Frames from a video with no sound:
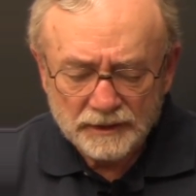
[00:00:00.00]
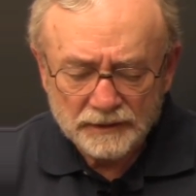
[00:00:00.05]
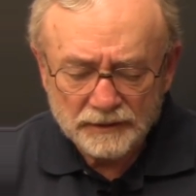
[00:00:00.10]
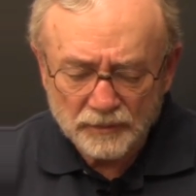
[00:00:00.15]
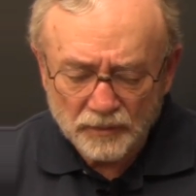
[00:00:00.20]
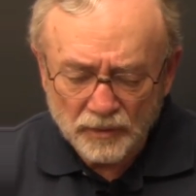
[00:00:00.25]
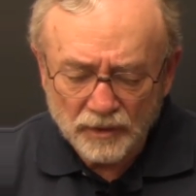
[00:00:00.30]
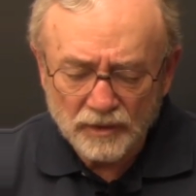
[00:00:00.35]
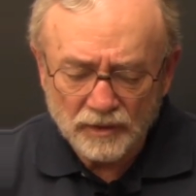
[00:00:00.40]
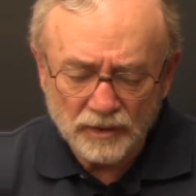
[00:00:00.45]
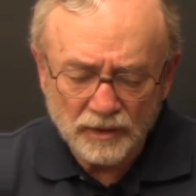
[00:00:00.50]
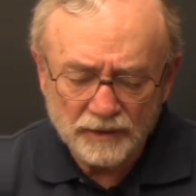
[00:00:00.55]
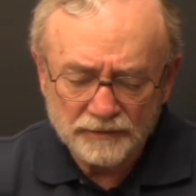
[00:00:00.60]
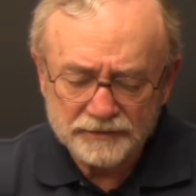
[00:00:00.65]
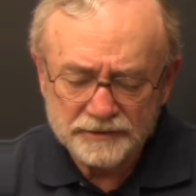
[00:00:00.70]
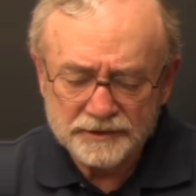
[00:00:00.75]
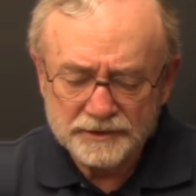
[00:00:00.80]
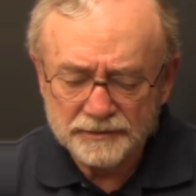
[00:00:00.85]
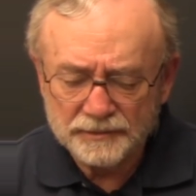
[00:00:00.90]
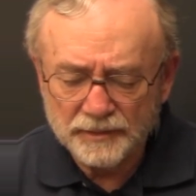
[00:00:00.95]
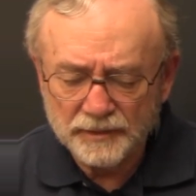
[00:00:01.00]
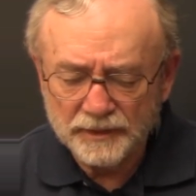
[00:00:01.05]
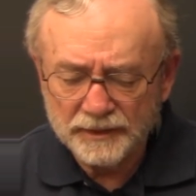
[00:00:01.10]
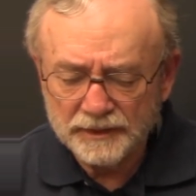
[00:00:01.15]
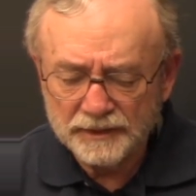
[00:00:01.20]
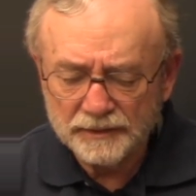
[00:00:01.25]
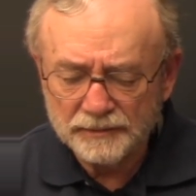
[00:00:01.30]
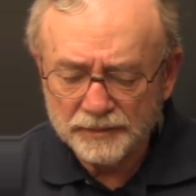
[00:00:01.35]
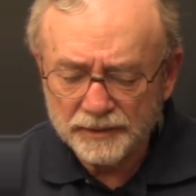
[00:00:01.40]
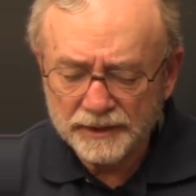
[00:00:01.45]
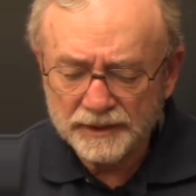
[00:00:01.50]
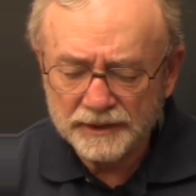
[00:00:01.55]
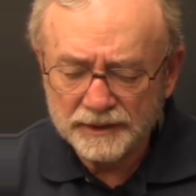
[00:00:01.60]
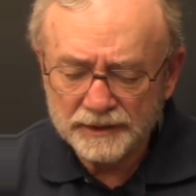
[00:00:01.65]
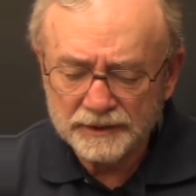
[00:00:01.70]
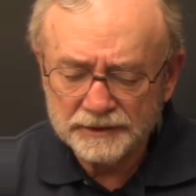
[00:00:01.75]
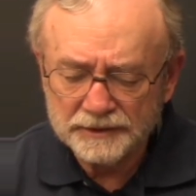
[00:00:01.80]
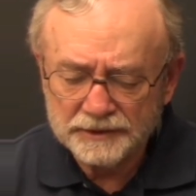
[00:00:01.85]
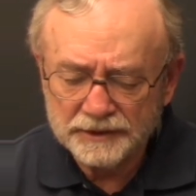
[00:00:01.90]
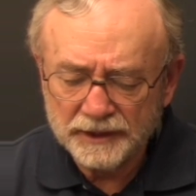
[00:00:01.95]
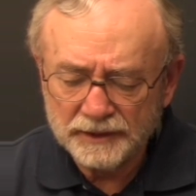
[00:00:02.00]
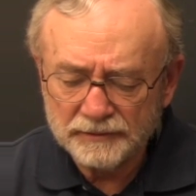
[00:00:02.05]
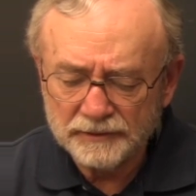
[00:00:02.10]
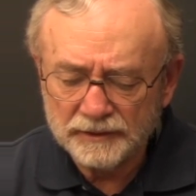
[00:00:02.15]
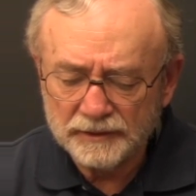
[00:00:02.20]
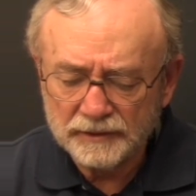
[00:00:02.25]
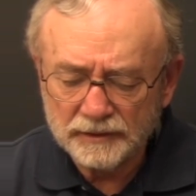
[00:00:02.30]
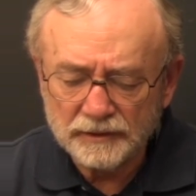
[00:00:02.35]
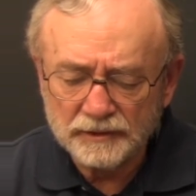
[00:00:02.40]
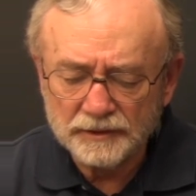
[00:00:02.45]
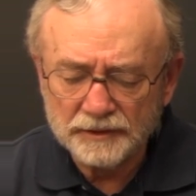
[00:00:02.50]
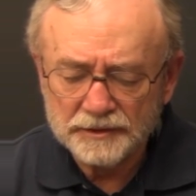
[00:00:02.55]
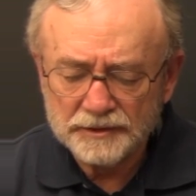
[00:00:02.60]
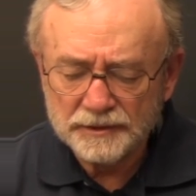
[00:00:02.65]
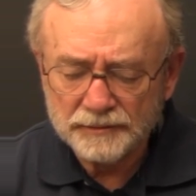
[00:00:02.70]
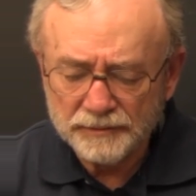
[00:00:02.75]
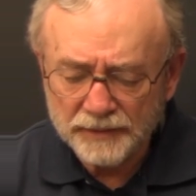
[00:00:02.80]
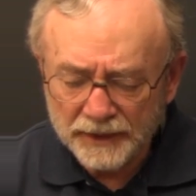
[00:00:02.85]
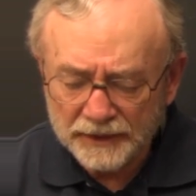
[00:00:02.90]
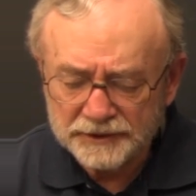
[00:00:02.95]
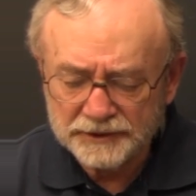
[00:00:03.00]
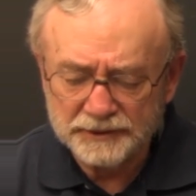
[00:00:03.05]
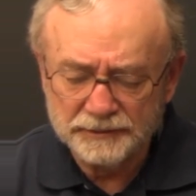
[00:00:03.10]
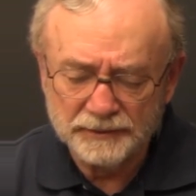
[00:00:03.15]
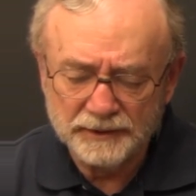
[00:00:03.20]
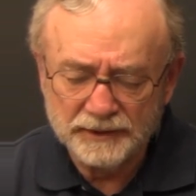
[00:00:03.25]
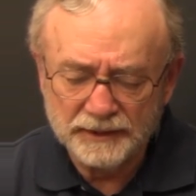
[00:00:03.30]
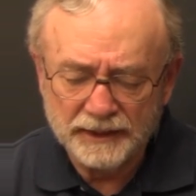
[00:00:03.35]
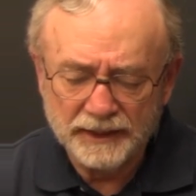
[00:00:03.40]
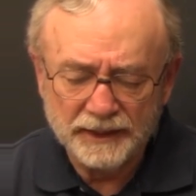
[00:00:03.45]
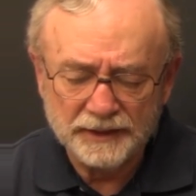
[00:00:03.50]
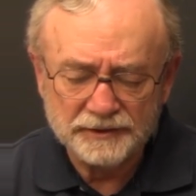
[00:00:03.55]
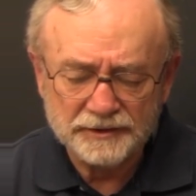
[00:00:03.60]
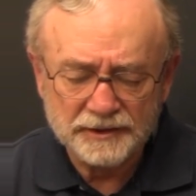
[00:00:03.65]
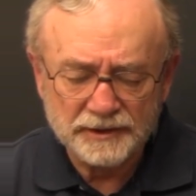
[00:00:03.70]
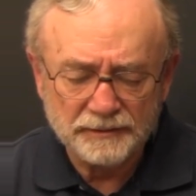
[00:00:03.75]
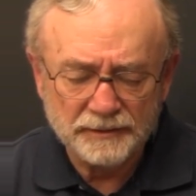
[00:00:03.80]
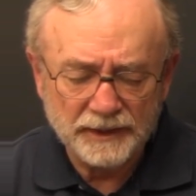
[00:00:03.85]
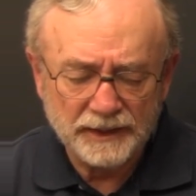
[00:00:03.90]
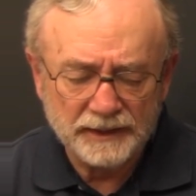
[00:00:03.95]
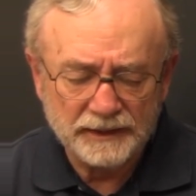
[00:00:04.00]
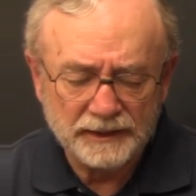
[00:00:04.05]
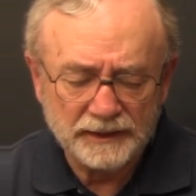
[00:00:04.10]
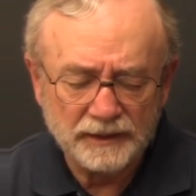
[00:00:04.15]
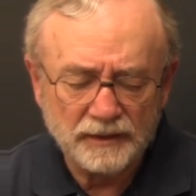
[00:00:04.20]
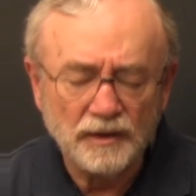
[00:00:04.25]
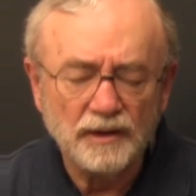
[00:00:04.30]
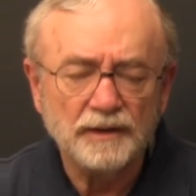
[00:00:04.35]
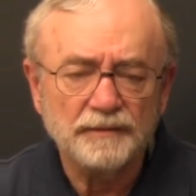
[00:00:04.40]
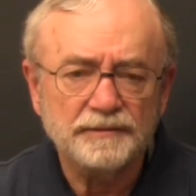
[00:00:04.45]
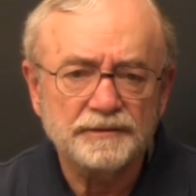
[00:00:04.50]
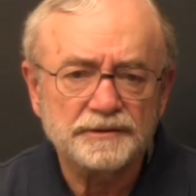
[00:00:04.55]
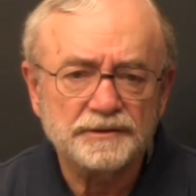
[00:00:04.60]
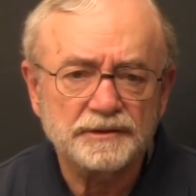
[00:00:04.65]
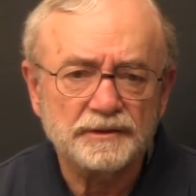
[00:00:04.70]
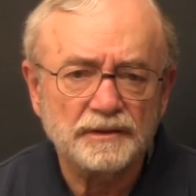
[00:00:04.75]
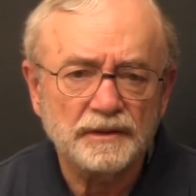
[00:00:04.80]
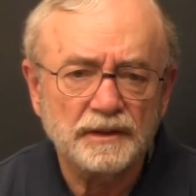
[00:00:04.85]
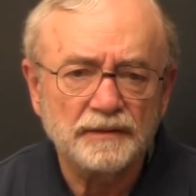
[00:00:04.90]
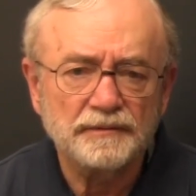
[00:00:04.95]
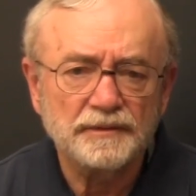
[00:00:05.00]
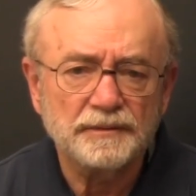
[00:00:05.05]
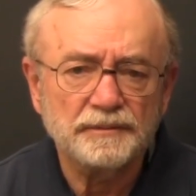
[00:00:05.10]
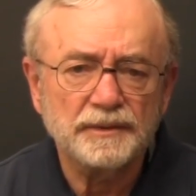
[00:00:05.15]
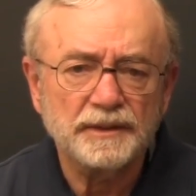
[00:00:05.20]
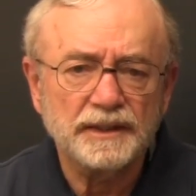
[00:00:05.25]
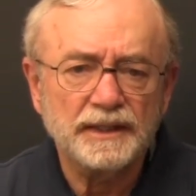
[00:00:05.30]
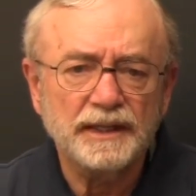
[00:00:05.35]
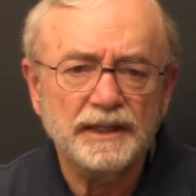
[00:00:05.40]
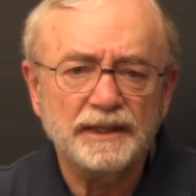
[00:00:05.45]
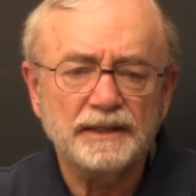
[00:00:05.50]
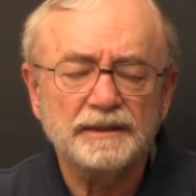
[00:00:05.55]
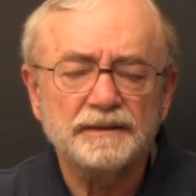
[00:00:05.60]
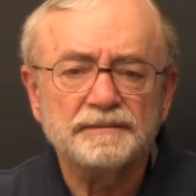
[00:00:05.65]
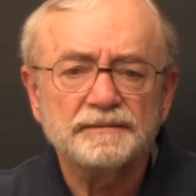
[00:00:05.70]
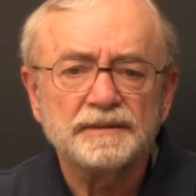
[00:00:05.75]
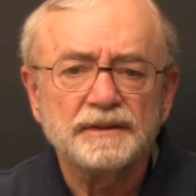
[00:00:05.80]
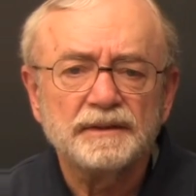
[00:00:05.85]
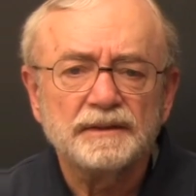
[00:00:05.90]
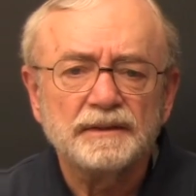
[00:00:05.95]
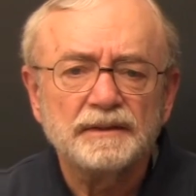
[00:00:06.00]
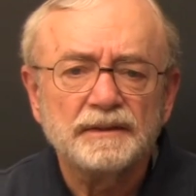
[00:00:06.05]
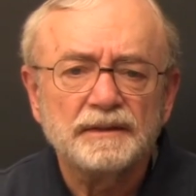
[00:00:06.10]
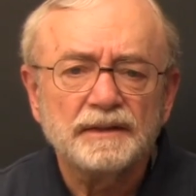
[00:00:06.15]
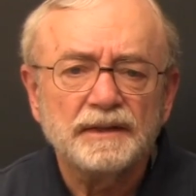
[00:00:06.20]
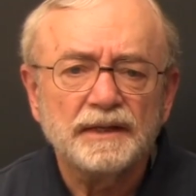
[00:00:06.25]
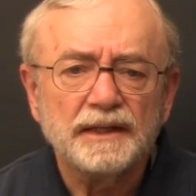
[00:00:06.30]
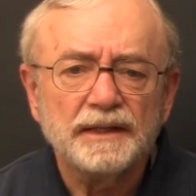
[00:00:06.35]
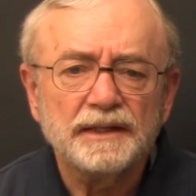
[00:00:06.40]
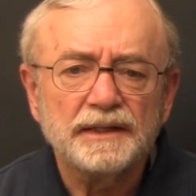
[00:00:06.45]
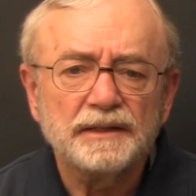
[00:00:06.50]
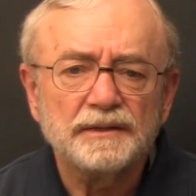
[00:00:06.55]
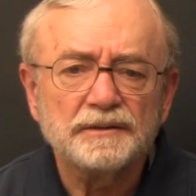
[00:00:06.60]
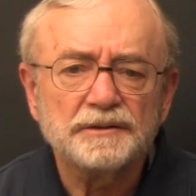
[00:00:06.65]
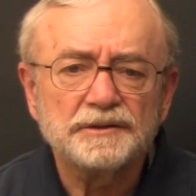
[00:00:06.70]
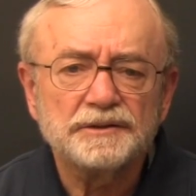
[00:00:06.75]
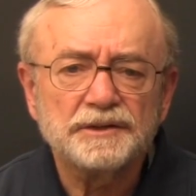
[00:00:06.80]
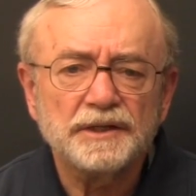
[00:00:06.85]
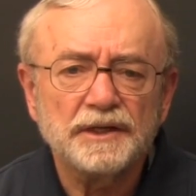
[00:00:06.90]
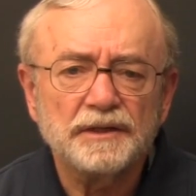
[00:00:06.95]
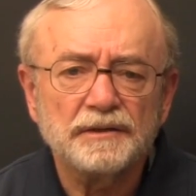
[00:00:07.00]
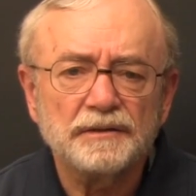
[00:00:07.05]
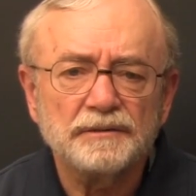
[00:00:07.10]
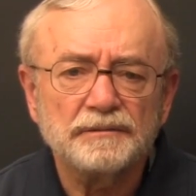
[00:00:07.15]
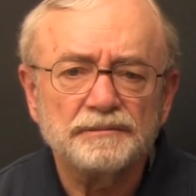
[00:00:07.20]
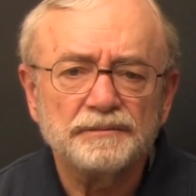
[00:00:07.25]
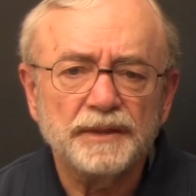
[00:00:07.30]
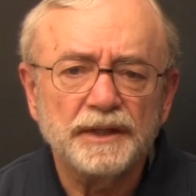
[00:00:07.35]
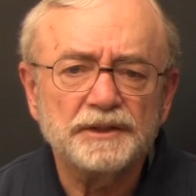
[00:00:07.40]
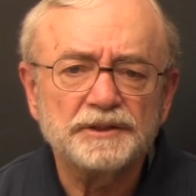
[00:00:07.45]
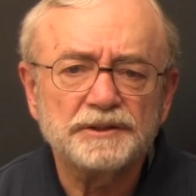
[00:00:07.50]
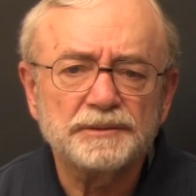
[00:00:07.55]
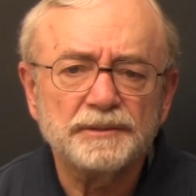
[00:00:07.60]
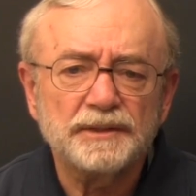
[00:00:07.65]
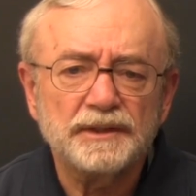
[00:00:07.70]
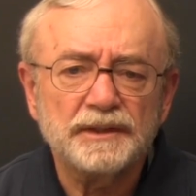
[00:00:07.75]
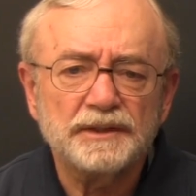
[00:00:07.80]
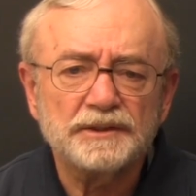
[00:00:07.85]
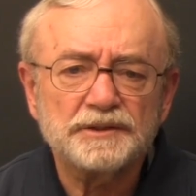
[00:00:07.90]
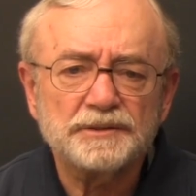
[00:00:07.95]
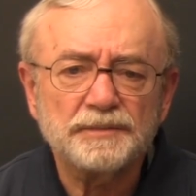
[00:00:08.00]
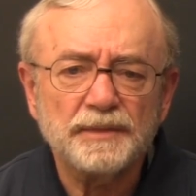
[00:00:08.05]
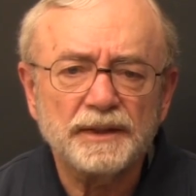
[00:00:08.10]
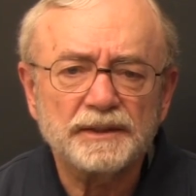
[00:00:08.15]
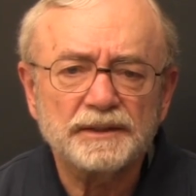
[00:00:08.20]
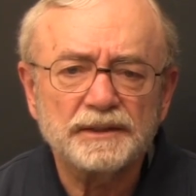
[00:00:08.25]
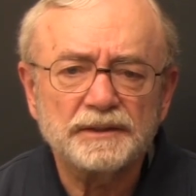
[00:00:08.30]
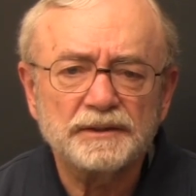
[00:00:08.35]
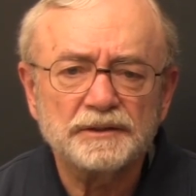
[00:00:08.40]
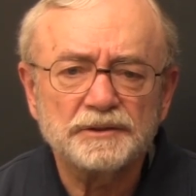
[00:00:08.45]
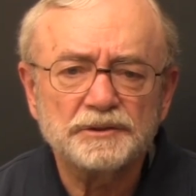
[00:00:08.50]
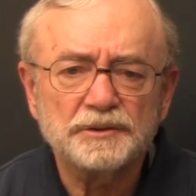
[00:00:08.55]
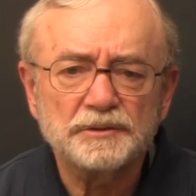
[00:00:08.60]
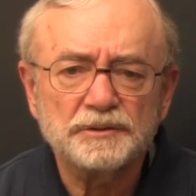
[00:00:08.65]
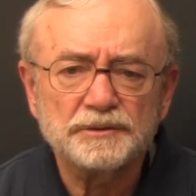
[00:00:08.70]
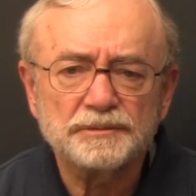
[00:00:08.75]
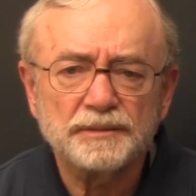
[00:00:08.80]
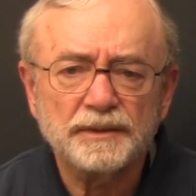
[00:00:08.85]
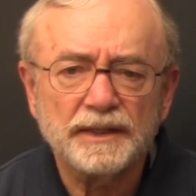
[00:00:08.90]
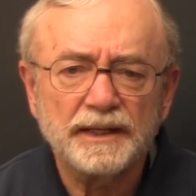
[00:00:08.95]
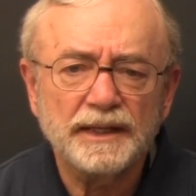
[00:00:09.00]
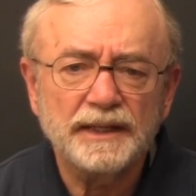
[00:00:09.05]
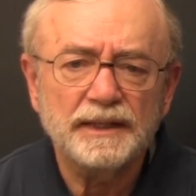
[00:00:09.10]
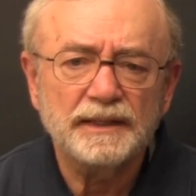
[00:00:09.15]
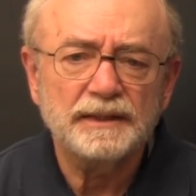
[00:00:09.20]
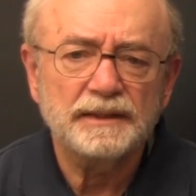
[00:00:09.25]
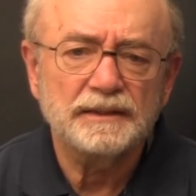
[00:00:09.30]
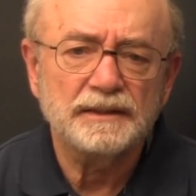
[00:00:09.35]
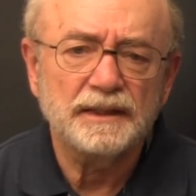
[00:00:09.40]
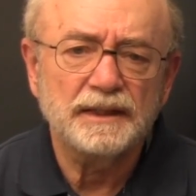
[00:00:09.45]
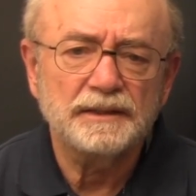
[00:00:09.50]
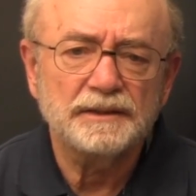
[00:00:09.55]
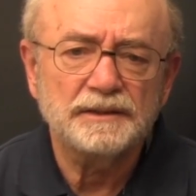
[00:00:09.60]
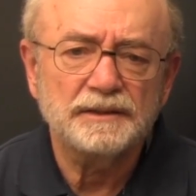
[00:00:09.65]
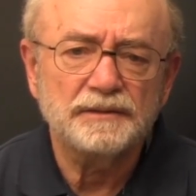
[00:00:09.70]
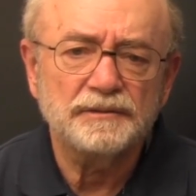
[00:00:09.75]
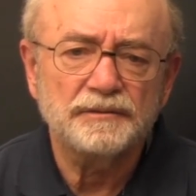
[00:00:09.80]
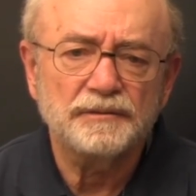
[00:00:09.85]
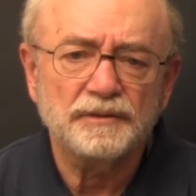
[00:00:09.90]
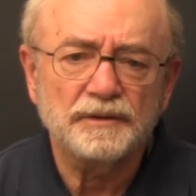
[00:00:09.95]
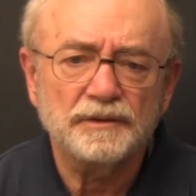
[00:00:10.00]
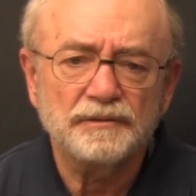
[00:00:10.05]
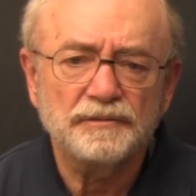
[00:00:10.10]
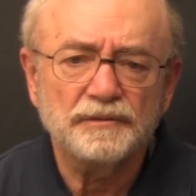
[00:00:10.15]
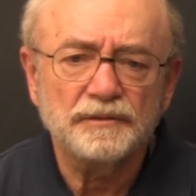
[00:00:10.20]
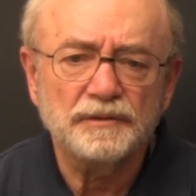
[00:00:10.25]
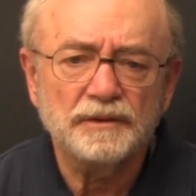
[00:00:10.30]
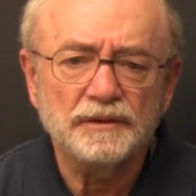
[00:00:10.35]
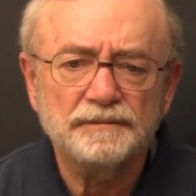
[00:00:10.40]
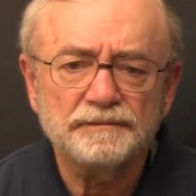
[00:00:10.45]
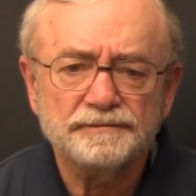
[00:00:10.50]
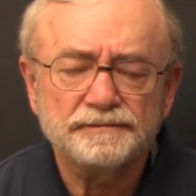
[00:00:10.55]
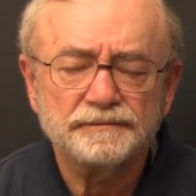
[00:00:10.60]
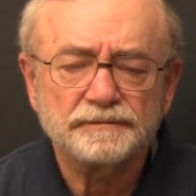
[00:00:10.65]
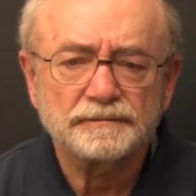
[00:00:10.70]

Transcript: the War Office appointed Brigadier General Ernest Benjamin as commanding officer of the brigade. And here is General Benjamin inspecting the Jewish Brigade in 1944.